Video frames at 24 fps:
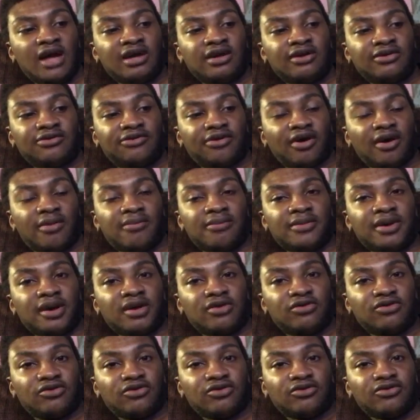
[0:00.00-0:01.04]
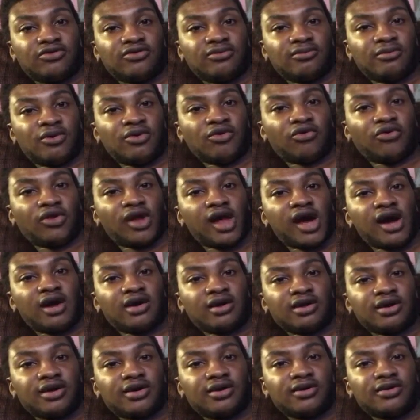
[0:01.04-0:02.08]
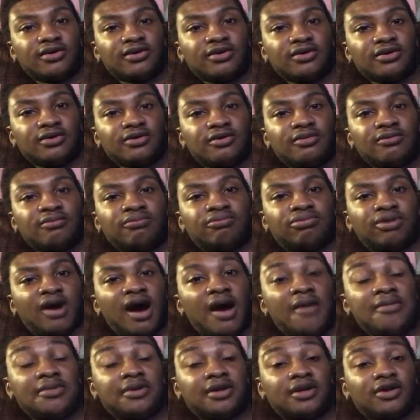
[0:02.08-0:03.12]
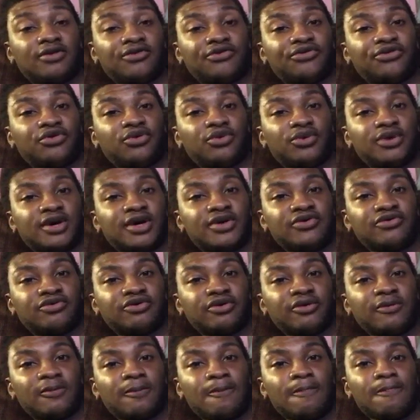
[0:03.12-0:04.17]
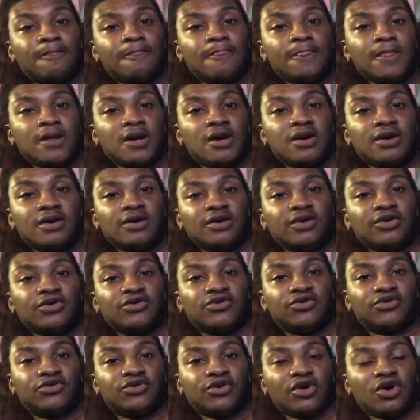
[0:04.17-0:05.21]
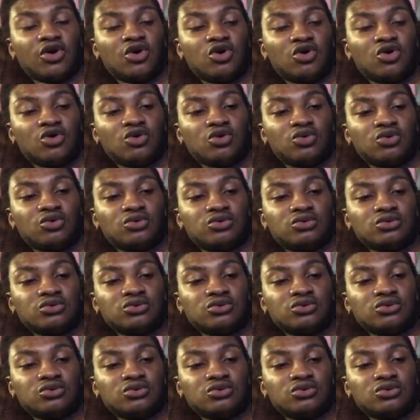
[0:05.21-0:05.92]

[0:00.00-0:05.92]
something inches, most likely. Probably close to 100. So,